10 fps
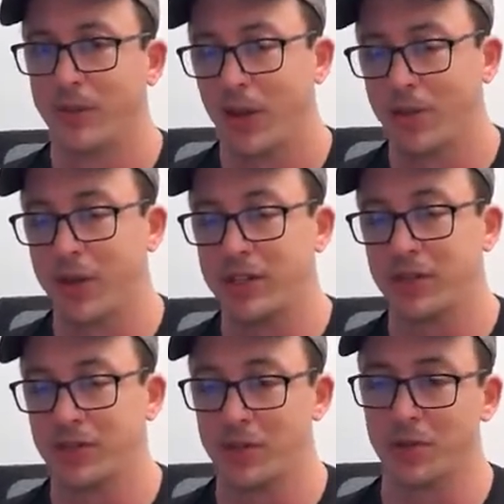a bunch
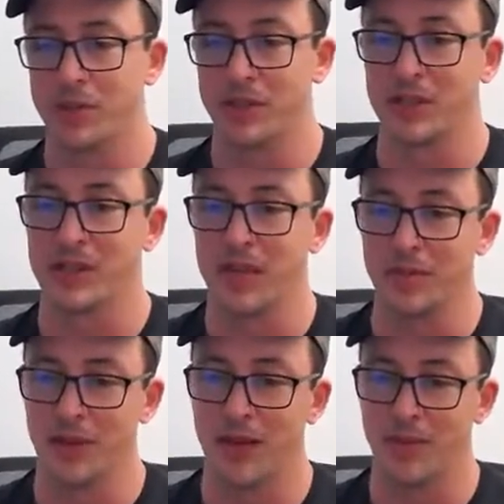of observables at the same
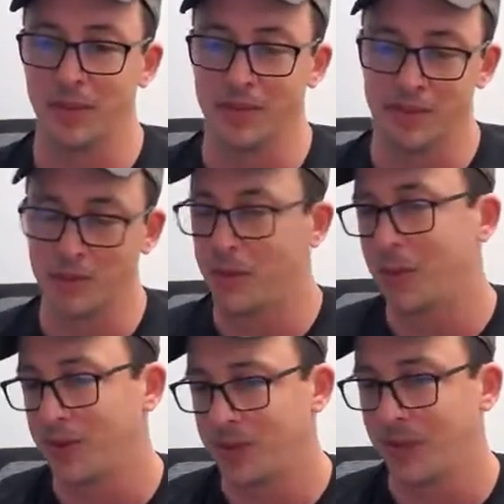time, because
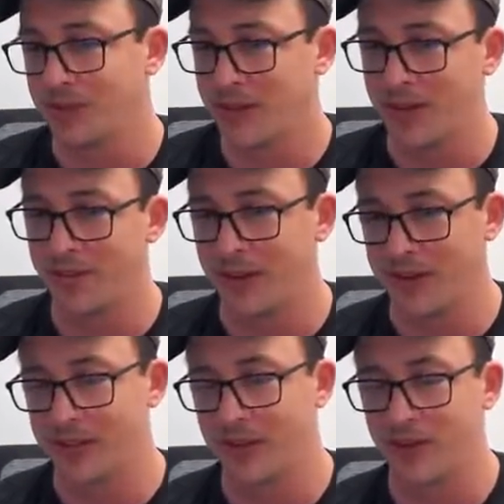observables can have side
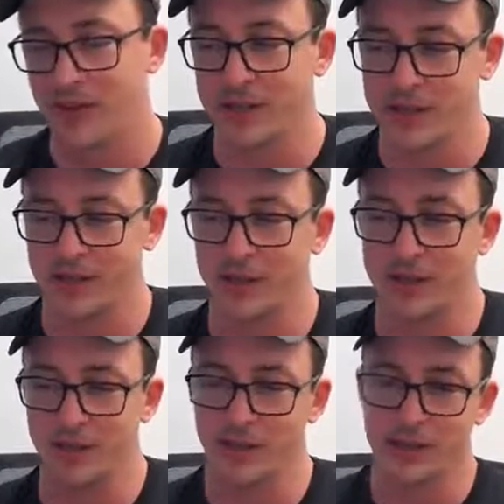effects. They don't
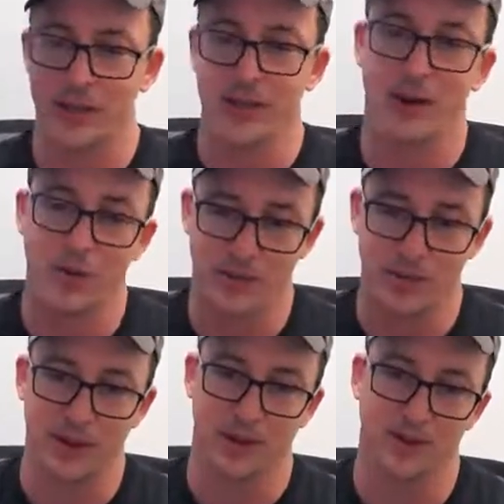necessarily, it's not always
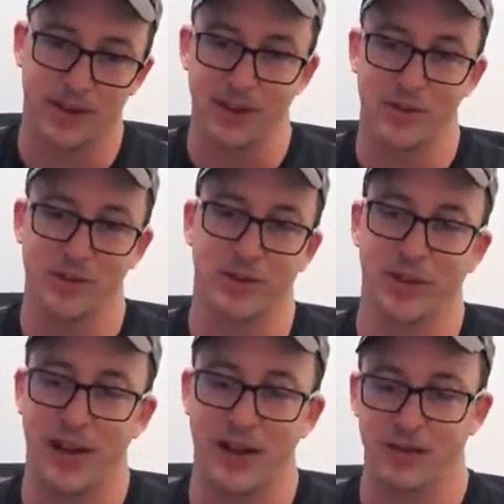about the values you
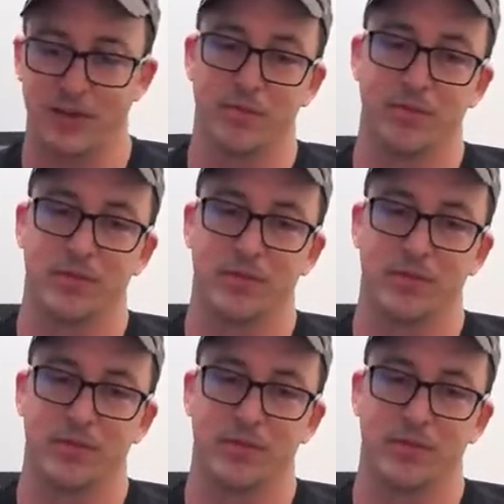get out of them.